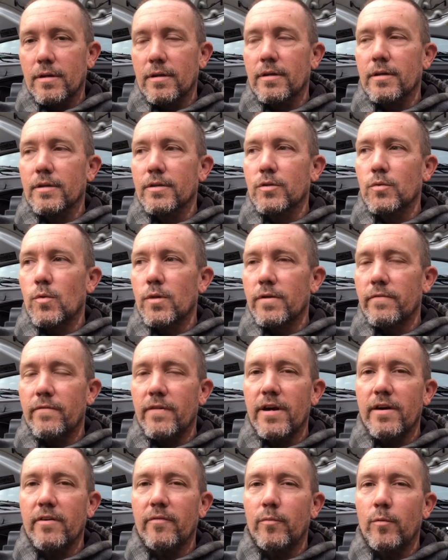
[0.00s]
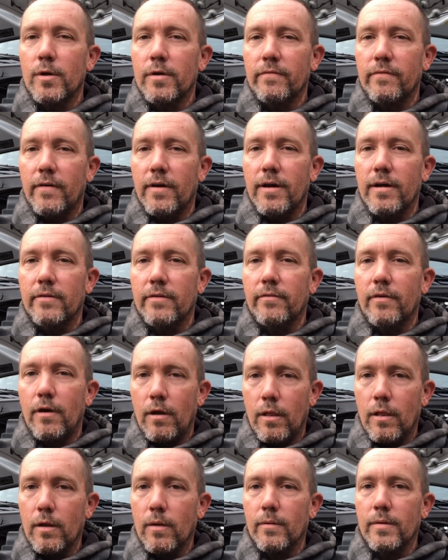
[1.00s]
and a 25.5
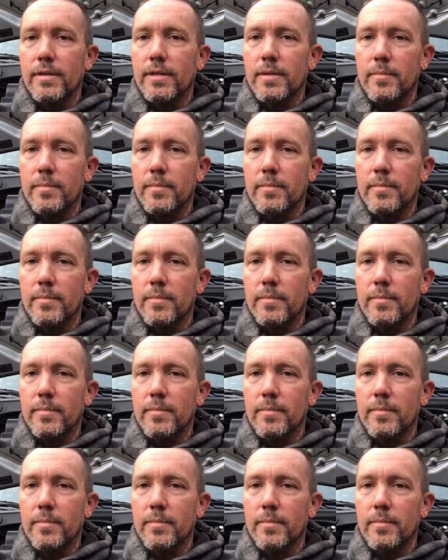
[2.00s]
hollow in